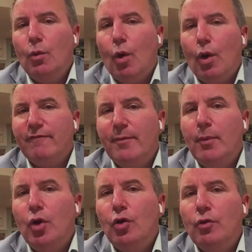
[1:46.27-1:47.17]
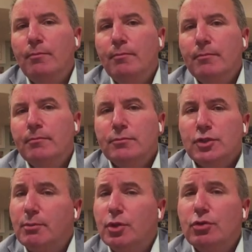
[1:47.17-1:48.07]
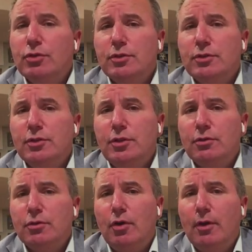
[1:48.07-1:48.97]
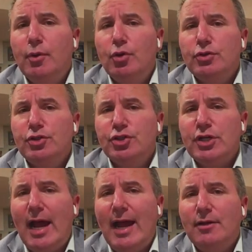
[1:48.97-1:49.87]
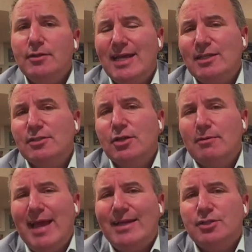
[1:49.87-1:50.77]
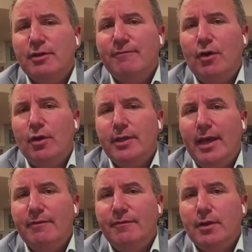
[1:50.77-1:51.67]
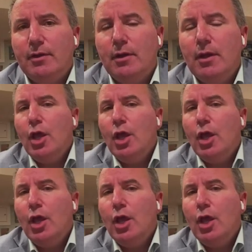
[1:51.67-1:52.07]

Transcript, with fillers: Work home, some of those, you know, called poster child, that's catching a falling knife here.